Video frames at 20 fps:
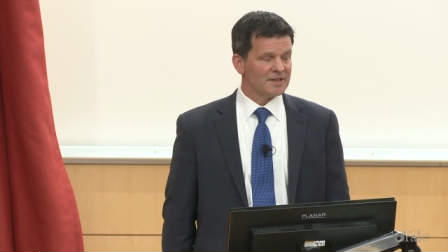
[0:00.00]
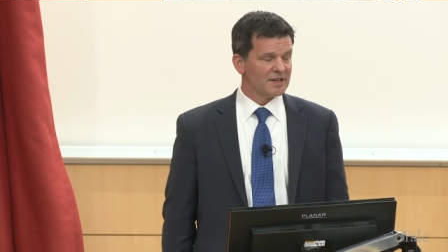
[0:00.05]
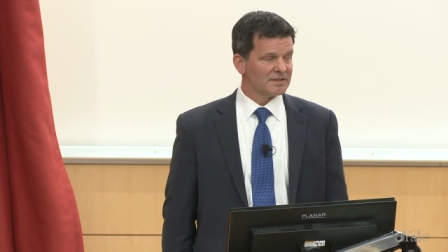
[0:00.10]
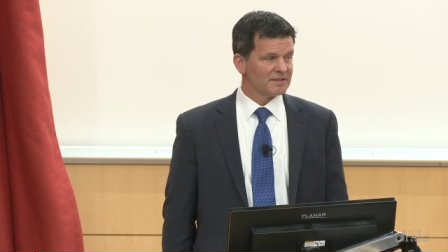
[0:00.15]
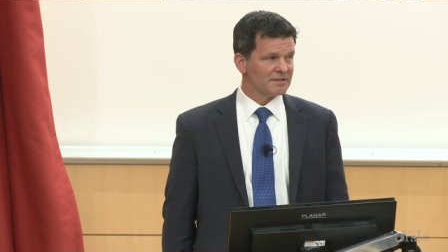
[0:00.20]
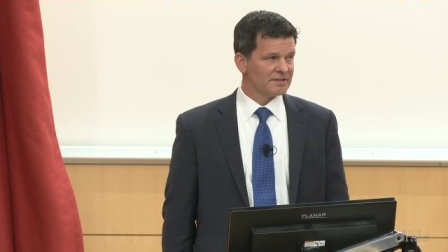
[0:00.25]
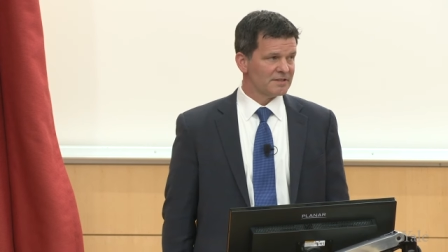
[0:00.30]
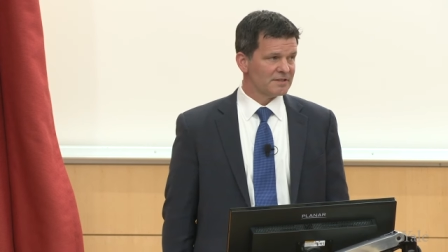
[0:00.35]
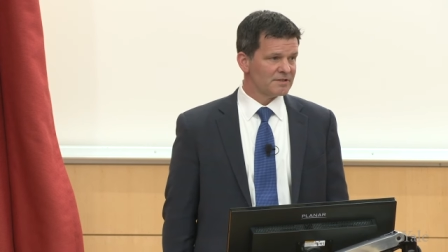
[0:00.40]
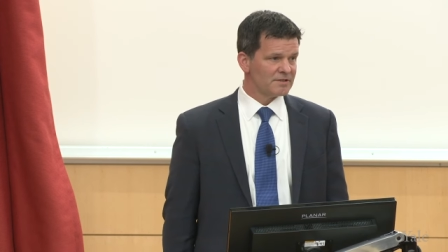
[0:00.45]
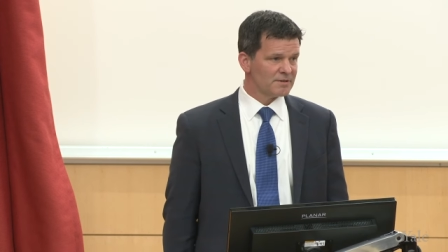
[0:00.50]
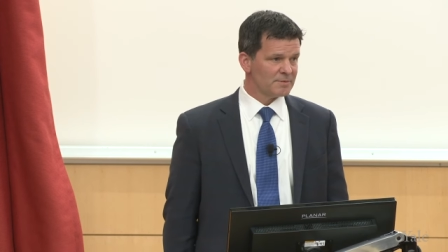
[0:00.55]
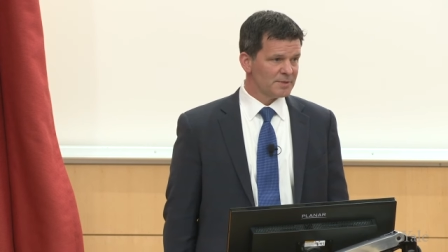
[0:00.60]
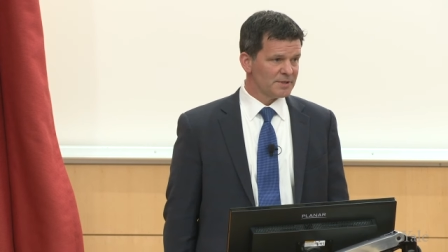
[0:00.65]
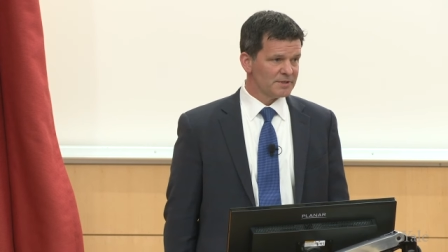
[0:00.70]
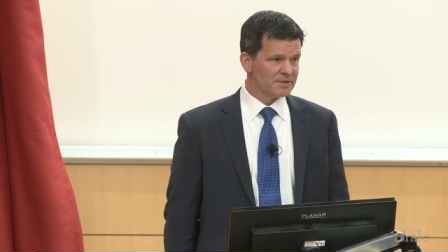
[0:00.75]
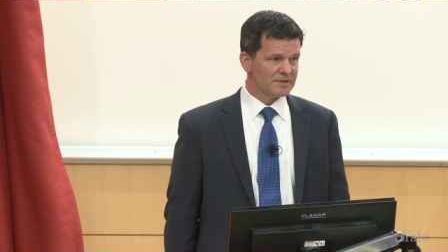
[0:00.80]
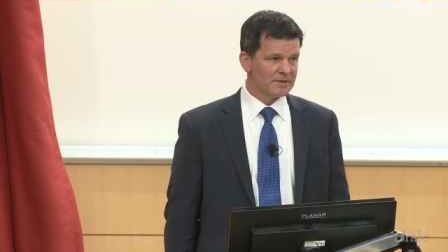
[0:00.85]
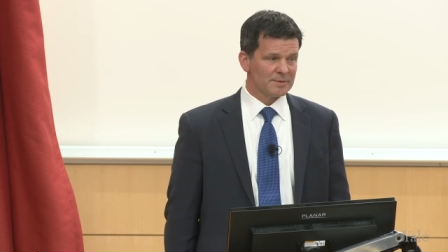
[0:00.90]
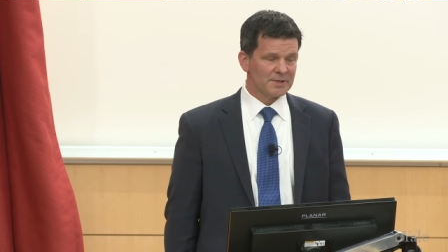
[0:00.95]
Texas
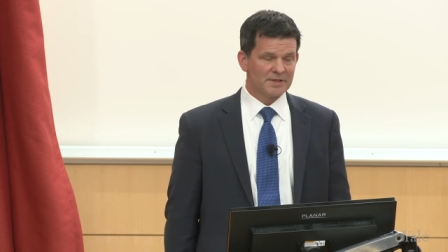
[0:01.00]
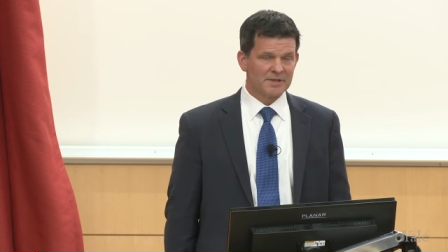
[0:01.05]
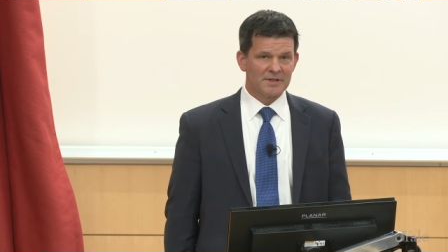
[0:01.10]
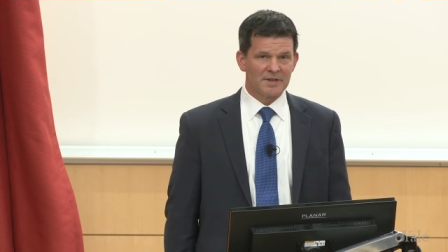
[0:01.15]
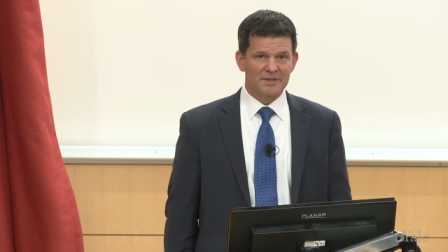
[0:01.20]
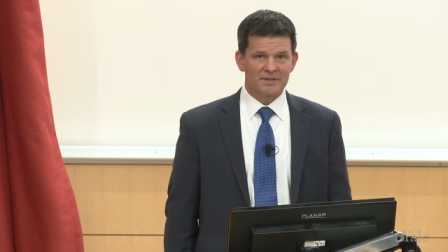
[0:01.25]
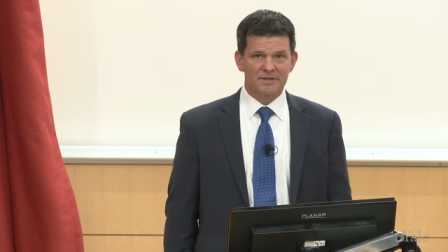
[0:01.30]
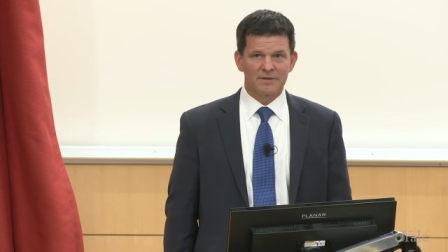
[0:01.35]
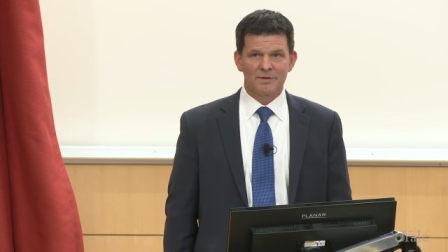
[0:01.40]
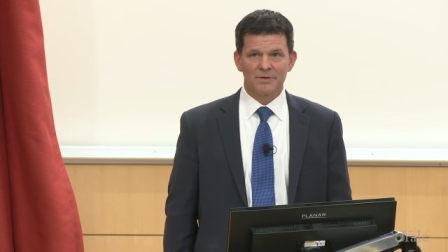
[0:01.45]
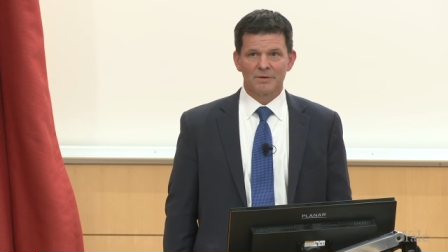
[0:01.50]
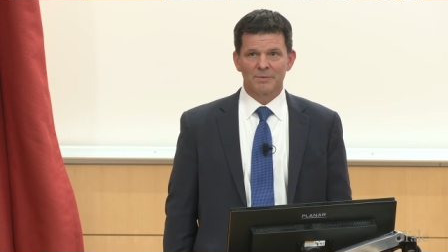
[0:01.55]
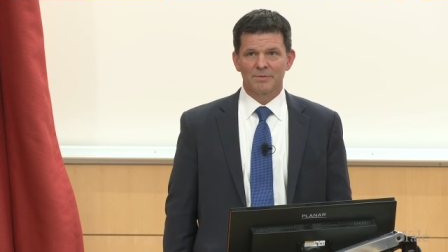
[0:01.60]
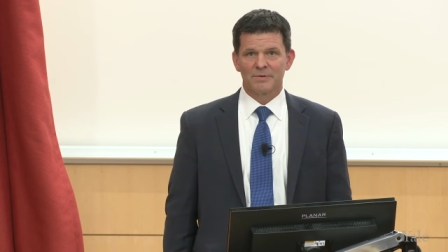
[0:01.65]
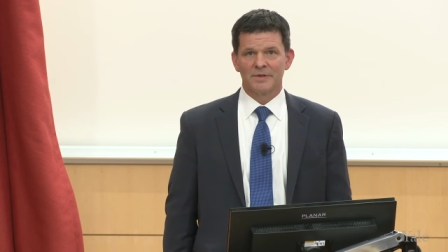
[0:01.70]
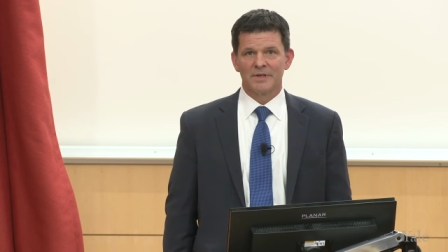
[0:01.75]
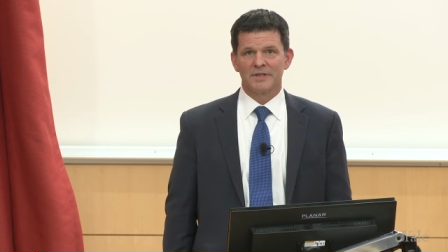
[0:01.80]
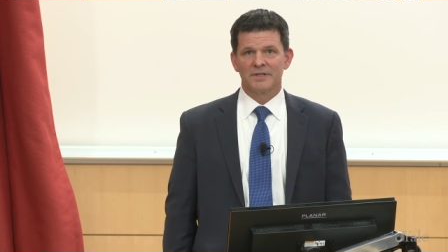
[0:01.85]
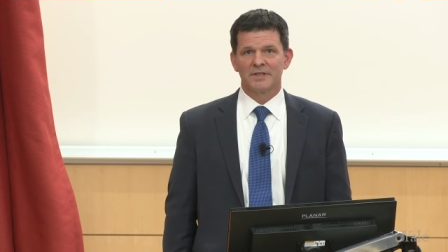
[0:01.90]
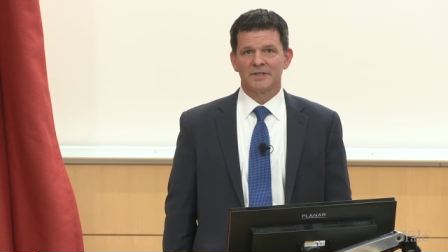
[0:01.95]
Instruments Semiconductor
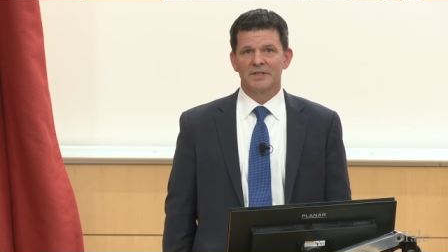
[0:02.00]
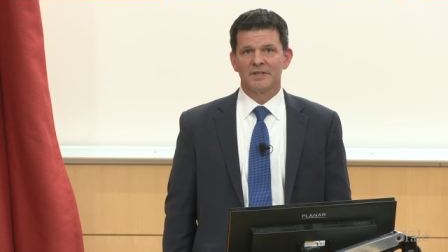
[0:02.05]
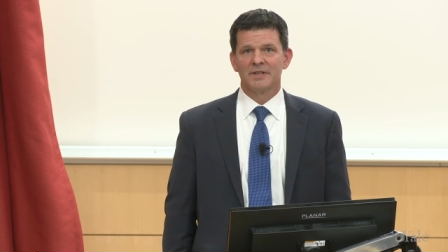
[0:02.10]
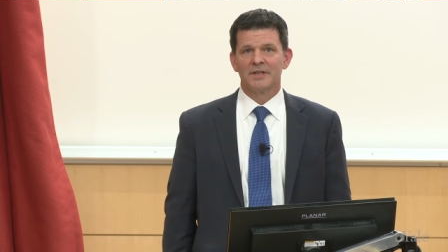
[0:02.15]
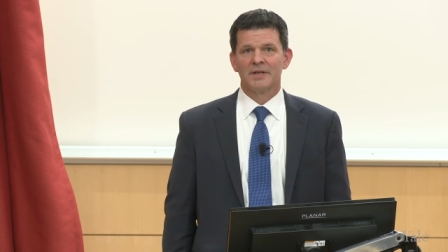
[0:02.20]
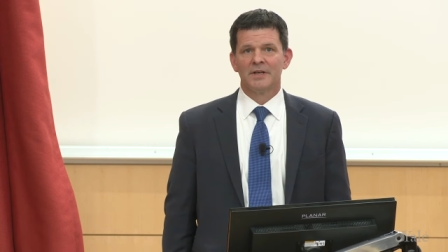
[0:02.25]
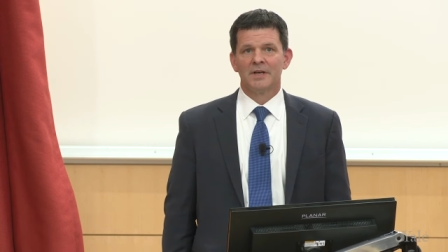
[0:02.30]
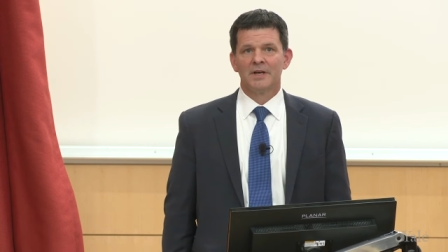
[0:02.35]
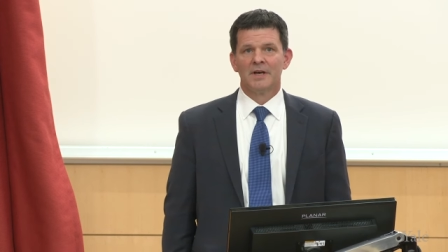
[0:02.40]
Corporation.